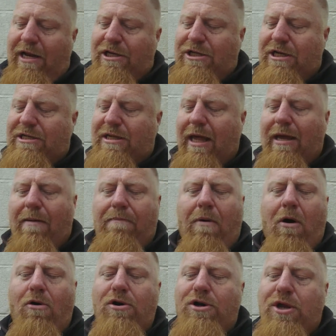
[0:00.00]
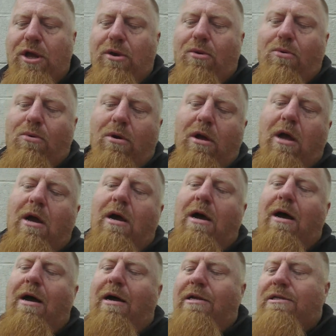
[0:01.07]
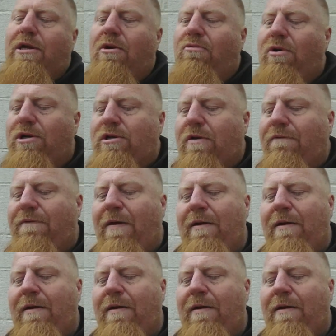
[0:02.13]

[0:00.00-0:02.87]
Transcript: It's just like a part two. Uh, it's an original